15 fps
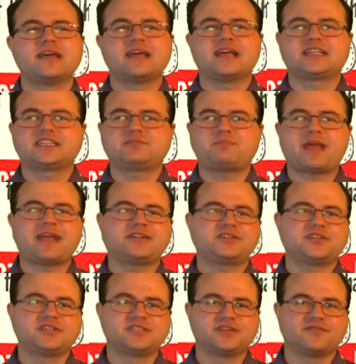
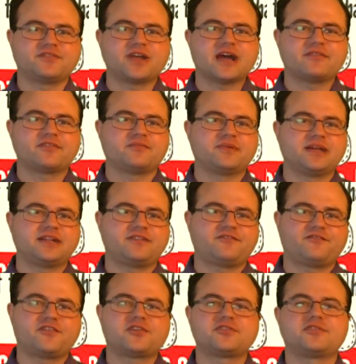expansions of government,
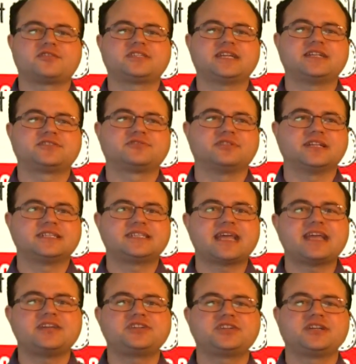further
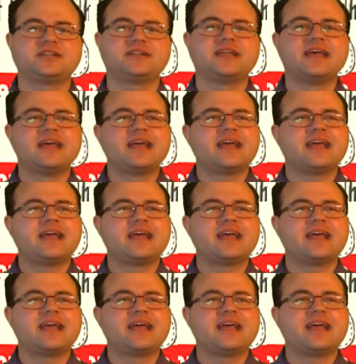centralization,